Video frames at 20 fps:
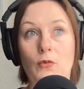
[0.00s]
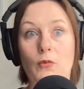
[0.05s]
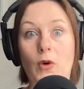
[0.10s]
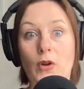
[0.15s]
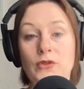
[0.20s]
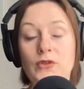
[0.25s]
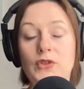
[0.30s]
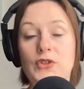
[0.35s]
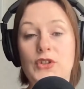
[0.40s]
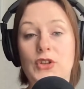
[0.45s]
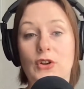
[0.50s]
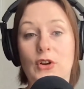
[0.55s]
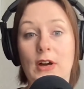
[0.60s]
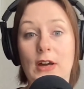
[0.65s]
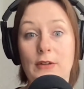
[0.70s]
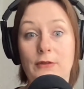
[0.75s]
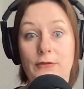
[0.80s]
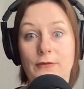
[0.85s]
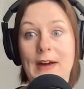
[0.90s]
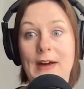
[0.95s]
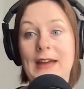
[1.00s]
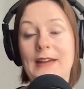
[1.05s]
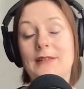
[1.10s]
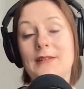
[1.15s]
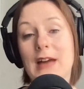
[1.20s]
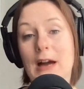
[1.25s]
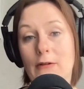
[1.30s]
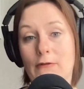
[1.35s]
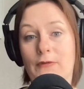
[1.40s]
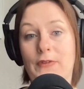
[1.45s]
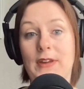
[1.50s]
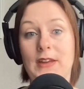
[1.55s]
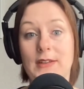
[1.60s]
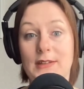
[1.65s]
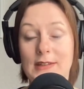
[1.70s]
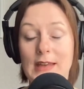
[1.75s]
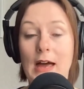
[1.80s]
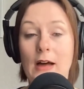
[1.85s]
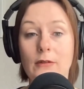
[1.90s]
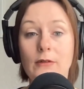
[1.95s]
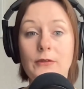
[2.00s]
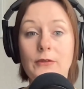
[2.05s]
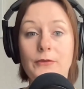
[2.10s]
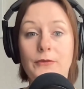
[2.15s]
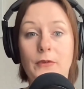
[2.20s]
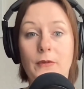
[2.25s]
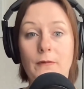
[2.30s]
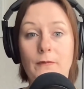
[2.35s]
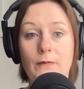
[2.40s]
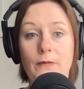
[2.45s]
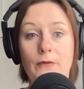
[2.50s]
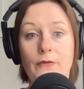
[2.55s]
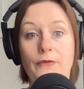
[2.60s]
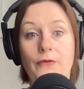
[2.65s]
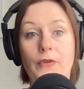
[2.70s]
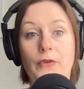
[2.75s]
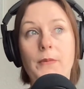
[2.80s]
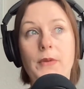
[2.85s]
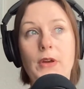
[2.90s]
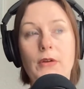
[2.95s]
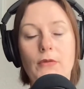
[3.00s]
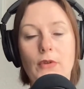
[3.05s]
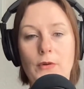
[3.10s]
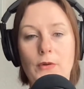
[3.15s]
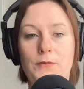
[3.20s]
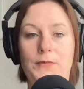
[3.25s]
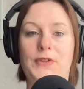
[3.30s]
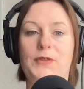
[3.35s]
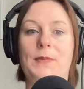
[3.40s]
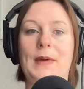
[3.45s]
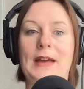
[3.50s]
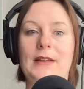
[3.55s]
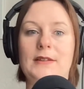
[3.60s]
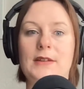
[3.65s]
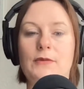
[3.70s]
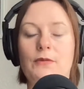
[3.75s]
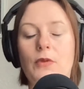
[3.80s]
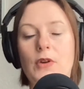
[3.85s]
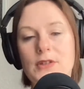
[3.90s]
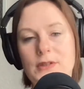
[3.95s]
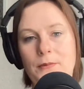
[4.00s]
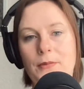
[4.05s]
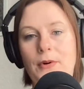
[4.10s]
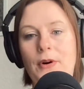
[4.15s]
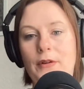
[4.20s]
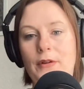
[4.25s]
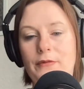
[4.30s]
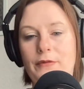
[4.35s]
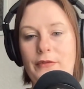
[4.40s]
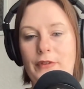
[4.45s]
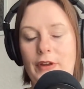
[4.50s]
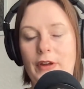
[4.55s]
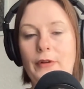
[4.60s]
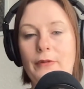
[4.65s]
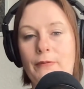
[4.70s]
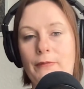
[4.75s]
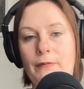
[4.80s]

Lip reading: want to and find out for yourself from your own perspective what's important for you.